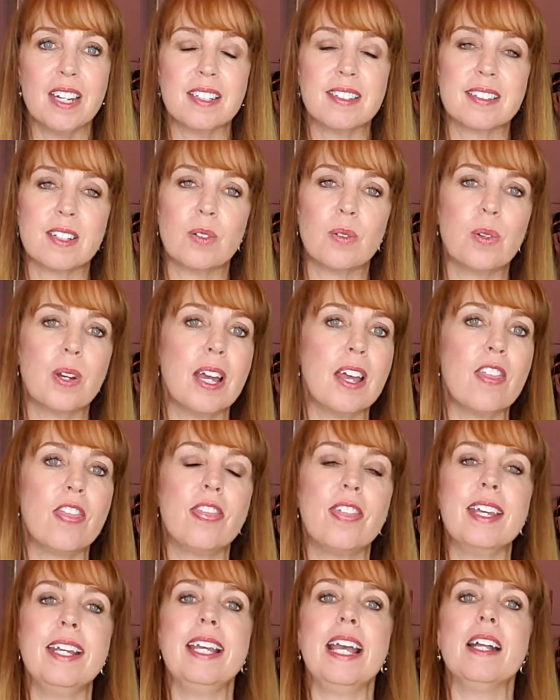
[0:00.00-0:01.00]
So
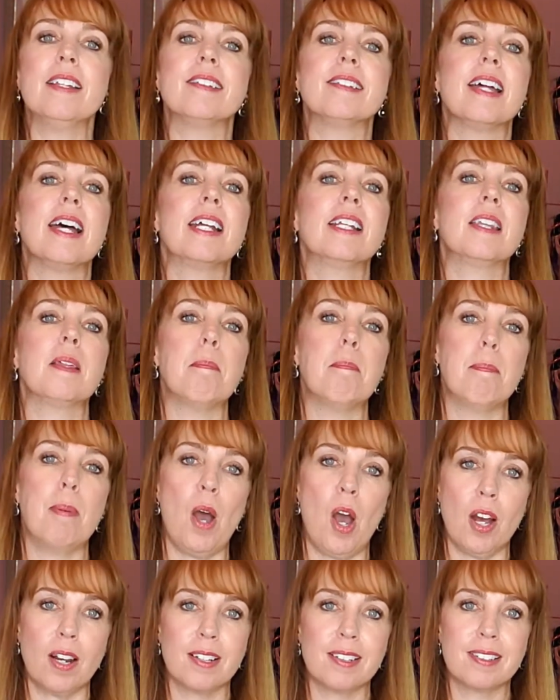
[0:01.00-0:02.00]
think outside the
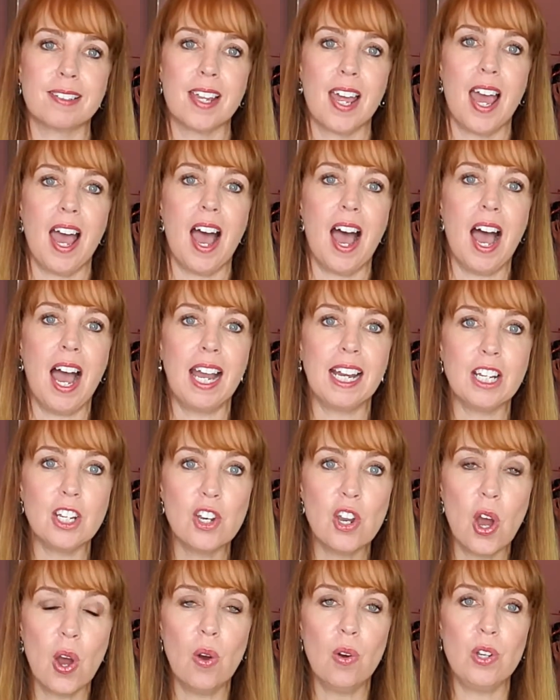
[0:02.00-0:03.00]
box. I
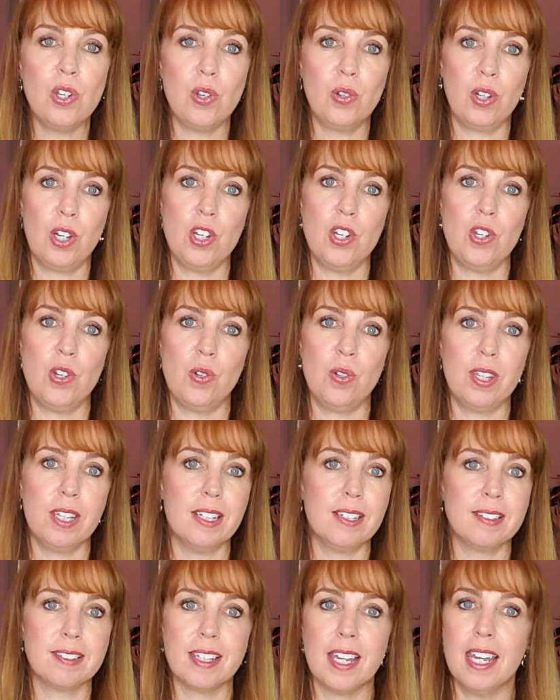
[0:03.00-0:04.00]
know you can do
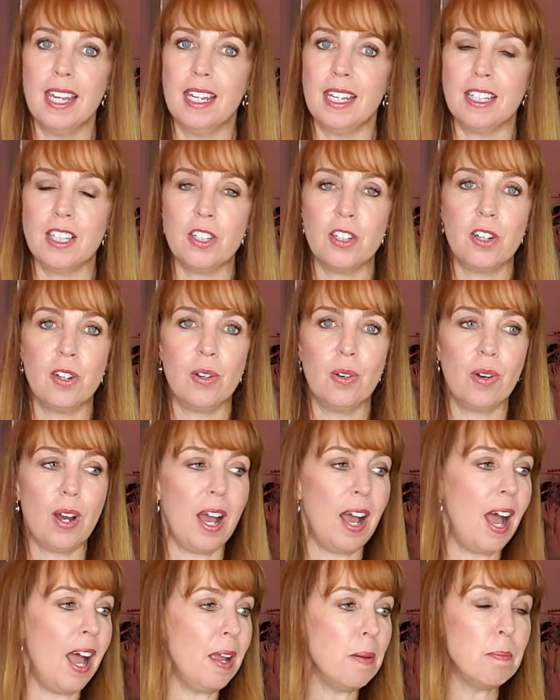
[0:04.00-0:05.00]
this. You know,
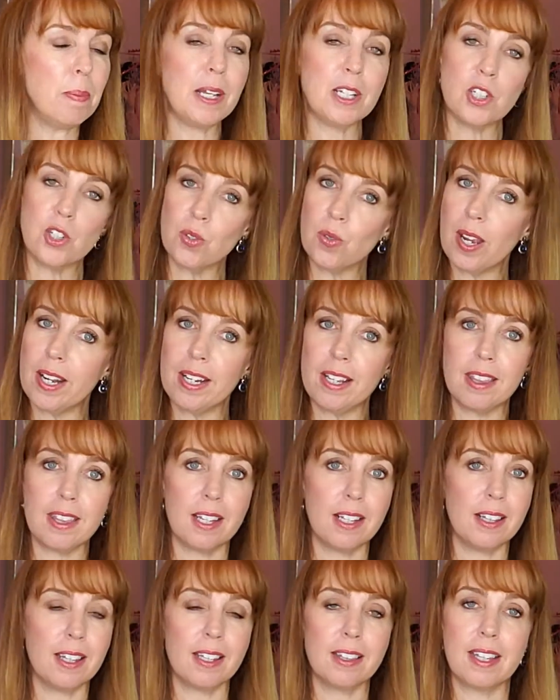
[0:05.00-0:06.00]
I bet you
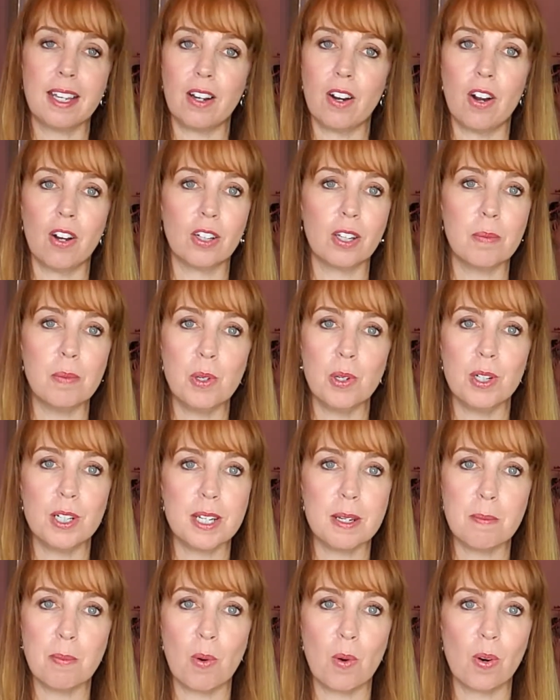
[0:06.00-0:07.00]
anything that there are
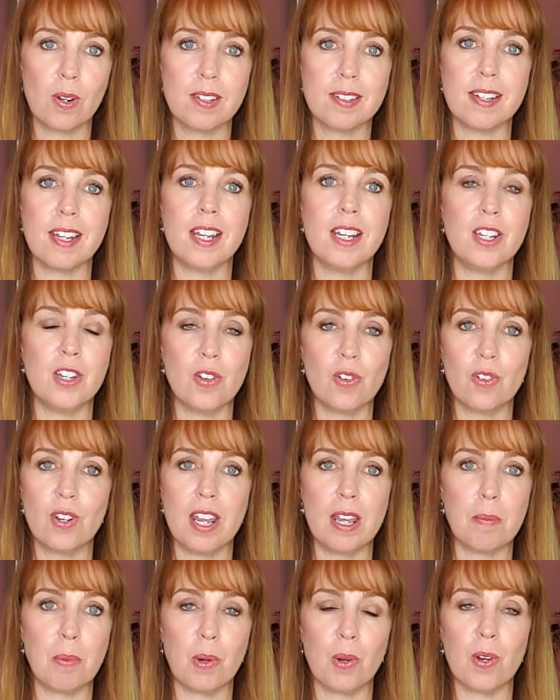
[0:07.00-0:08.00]
community boards in your
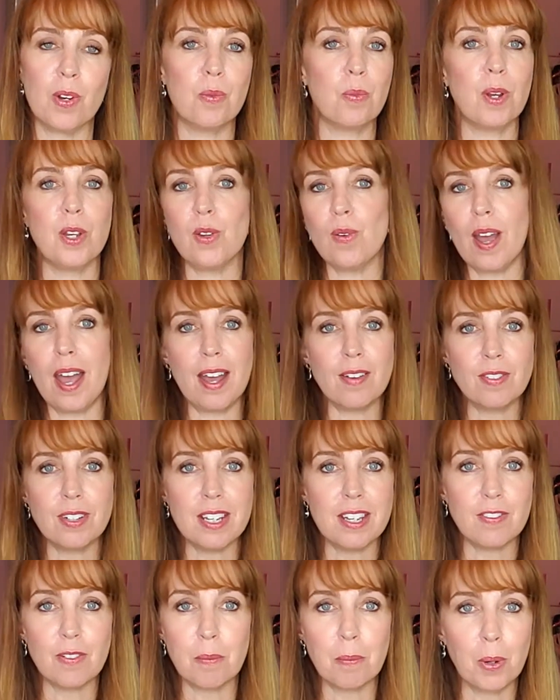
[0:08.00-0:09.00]
neighborhood where you haven't
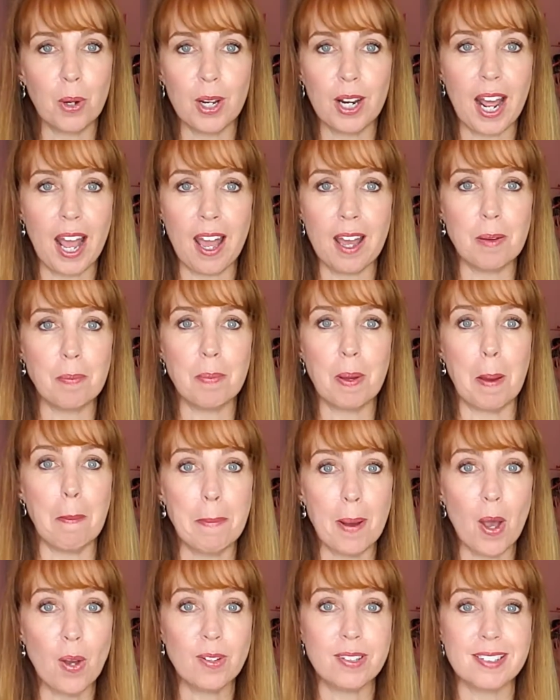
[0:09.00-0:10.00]
even put up a
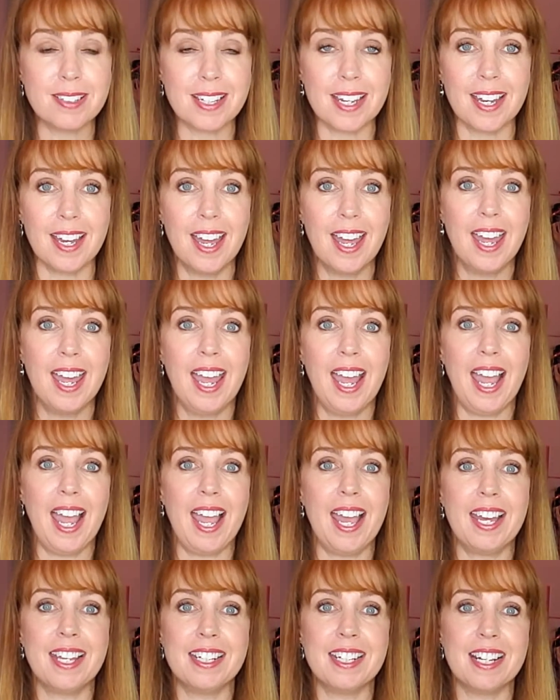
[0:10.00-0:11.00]
poster.
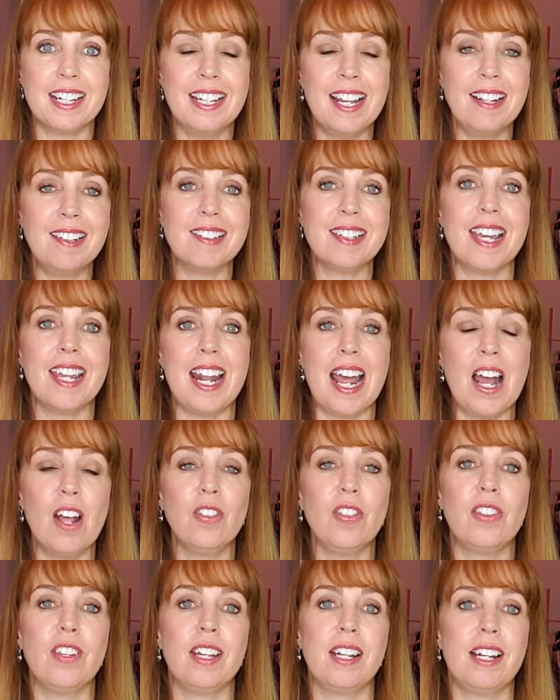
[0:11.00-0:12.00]
And let's get
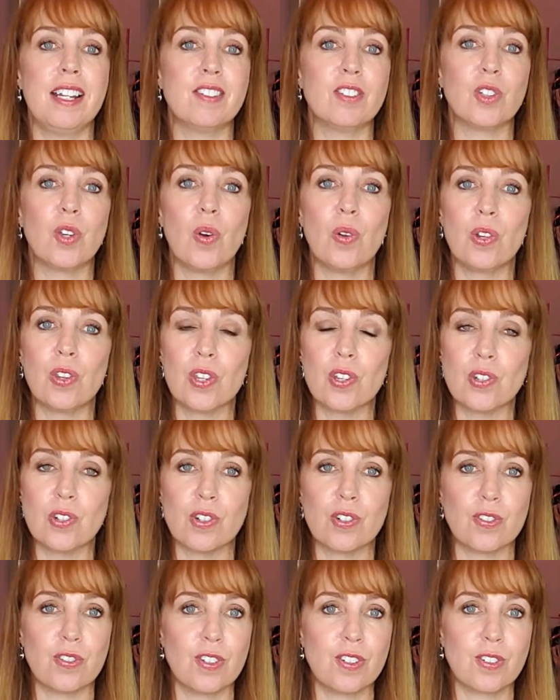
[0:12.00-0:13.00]
out there. Let's go to the
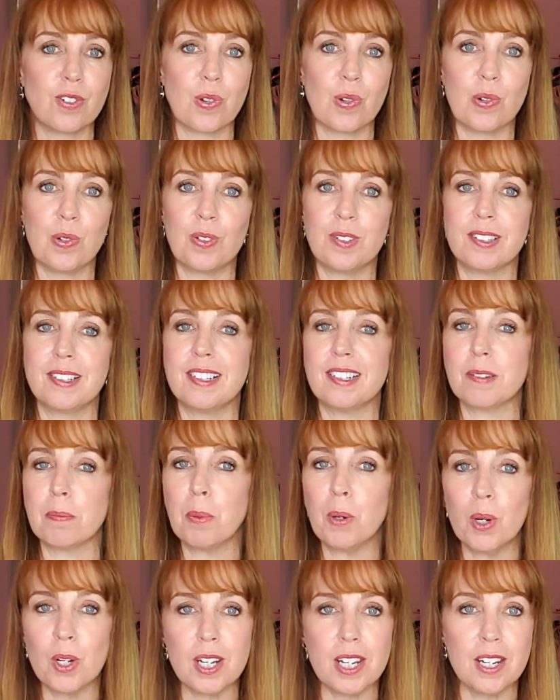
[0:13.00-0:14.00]
nursery schools. Let's
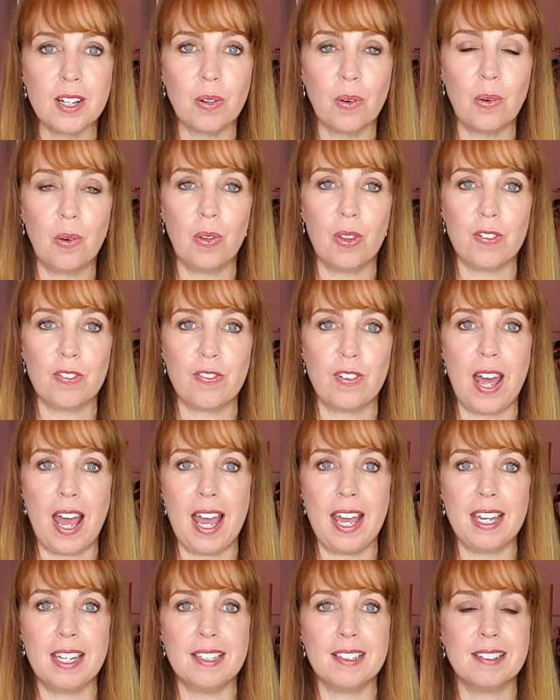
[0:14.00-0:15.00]
put in all the
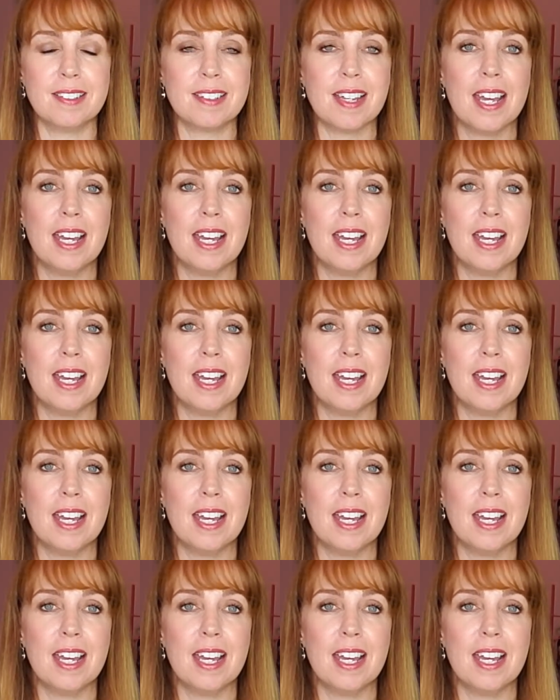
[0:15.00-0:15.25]
flyers.